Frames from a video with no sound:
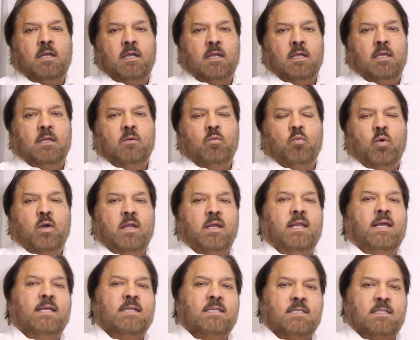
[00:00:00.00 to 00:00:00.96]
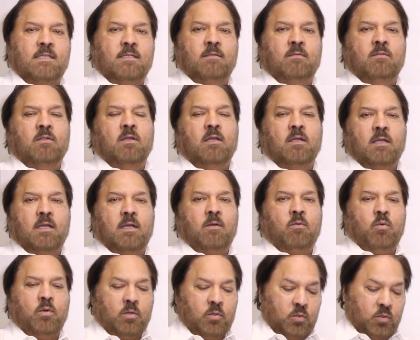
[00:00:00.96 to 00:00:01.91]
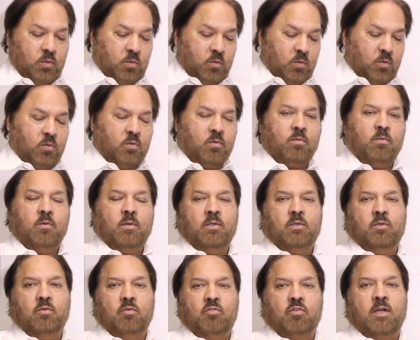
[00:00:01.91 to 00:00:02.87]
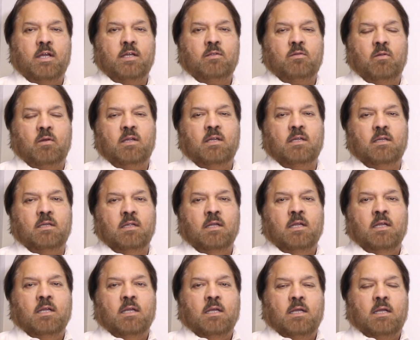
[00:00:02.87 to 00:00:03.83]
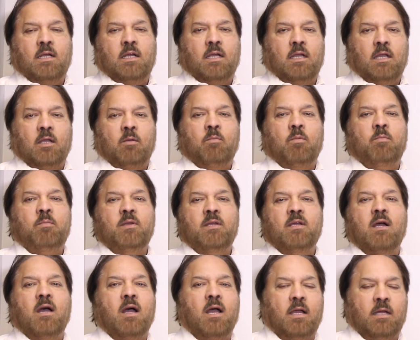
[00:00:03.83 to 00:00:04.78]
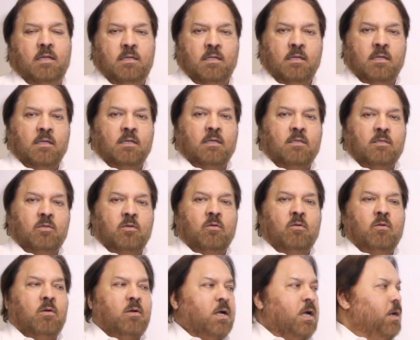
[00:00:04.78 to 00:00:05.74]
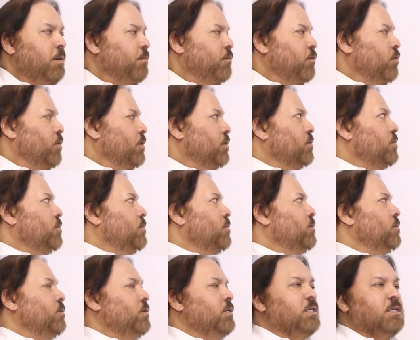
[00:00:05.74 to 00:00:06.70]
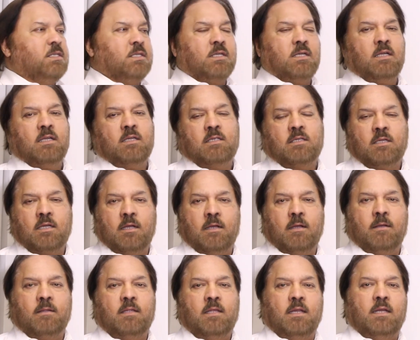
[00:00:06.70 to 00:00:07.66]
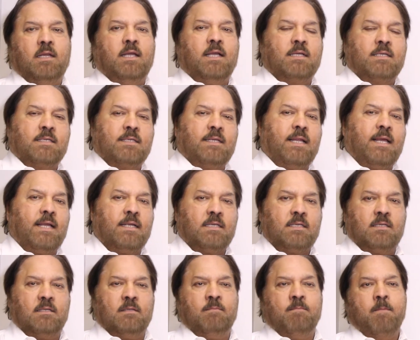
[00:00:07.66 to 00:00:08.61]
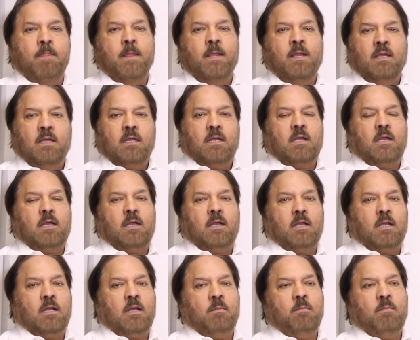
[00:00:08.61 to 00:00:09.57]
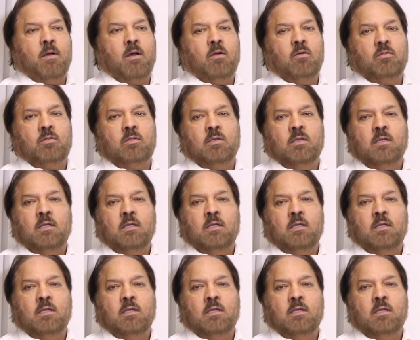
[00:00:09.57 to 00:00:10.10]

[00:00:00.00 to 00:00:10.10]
in one lesson, when you try to learn, it will be hard. So I'm going to discuss the next lesson about